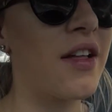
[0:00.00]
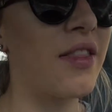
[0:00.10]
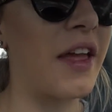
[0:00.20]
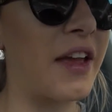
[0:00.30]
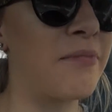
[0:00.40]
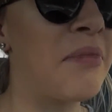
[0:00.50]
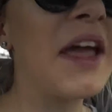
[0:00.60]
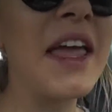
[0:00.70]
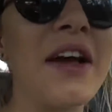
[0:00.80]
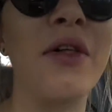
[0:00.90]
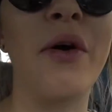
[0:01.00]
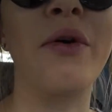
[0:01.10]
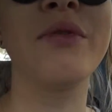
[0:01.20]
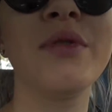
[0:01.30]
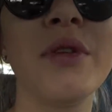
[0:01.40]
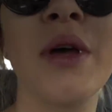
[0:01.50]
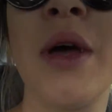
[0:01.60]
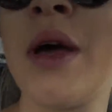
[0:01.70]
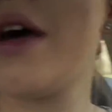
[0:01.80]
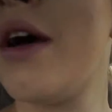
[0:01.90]
like biking clothes,
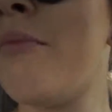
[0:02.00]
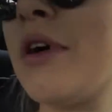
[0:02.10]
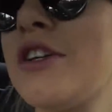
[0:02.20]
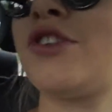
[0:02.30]
but